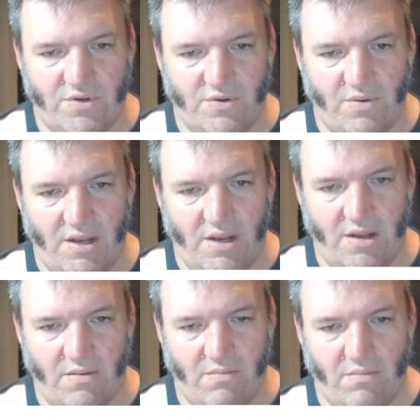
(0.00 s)
squared
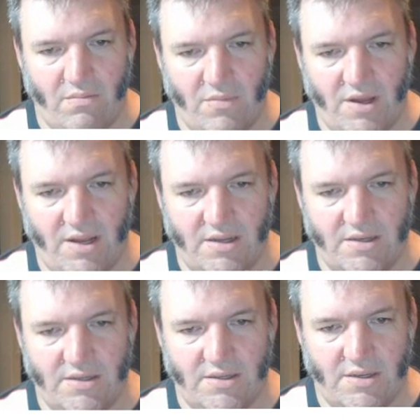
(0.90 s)

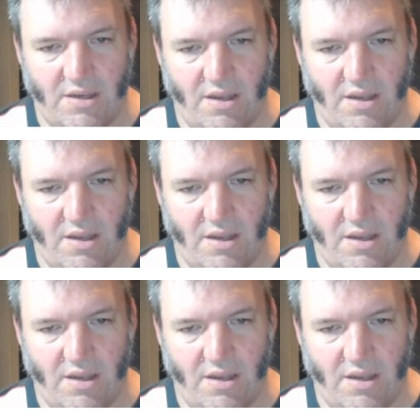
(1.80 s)
minus,